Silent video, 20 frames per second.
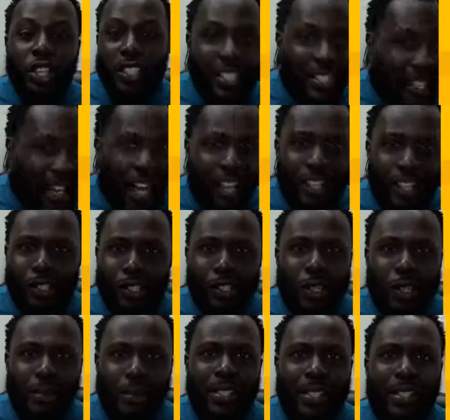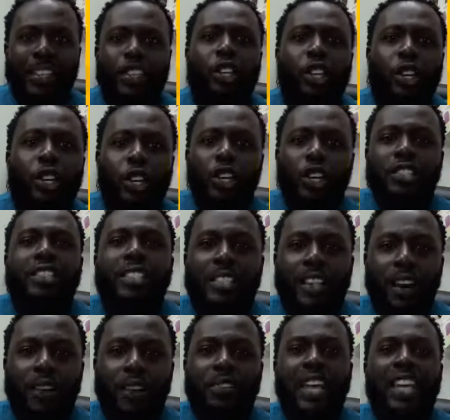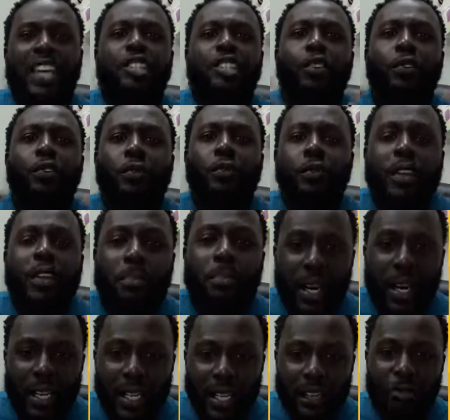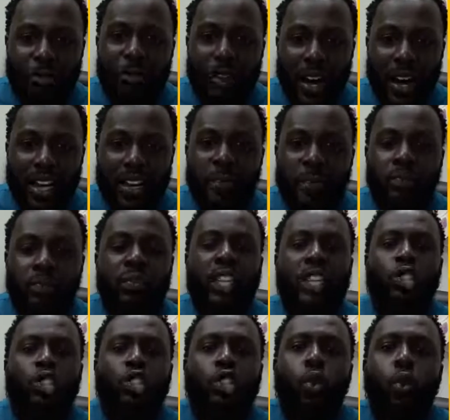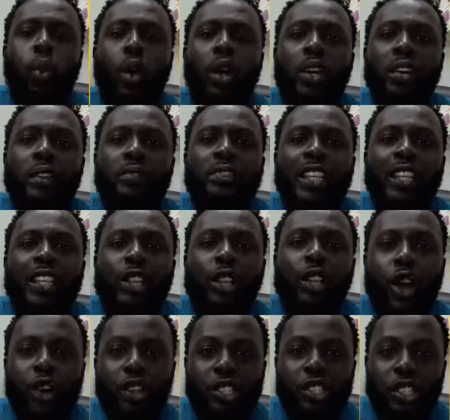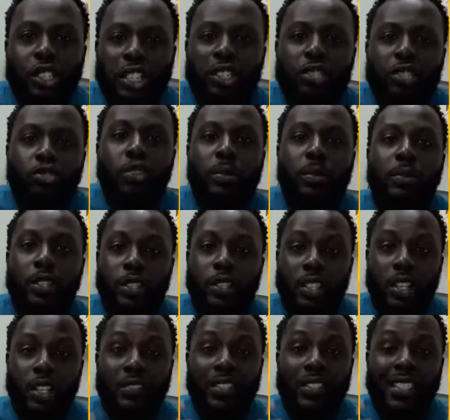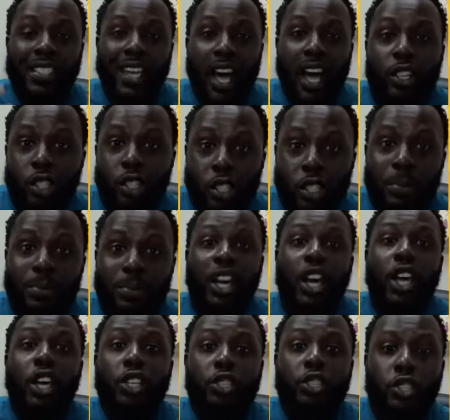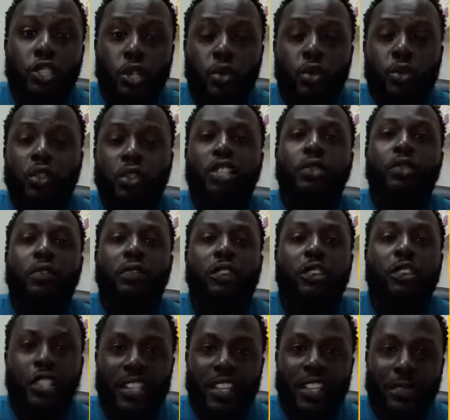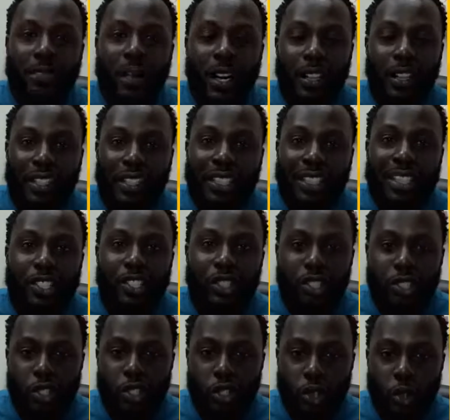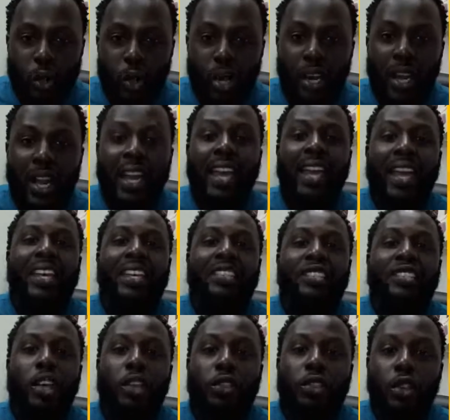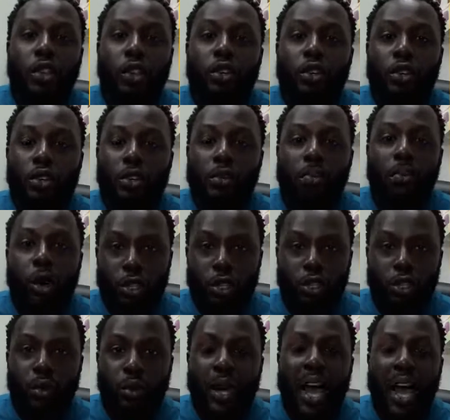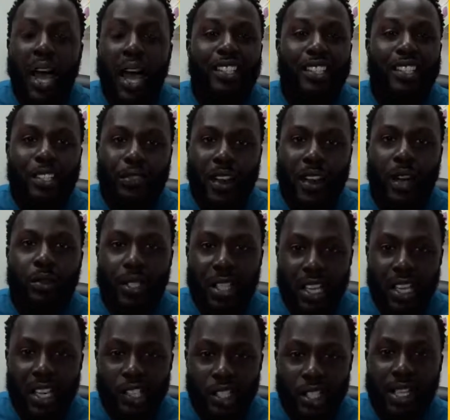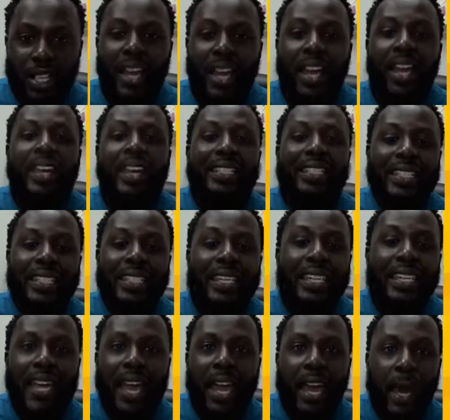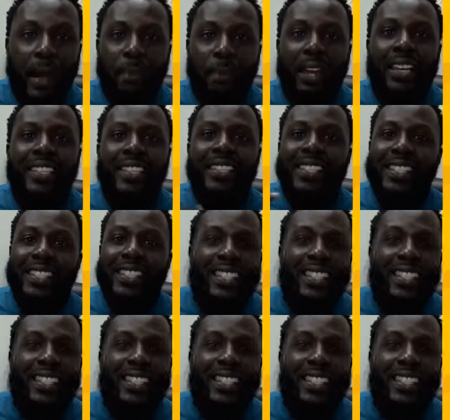to the scholarships, the good stuff. That's the free money, right? So one of the largest contributors of scholarships to the University of Maryland Eastern Shore is the Thurgood Marshall College Foundation, tmcf.org.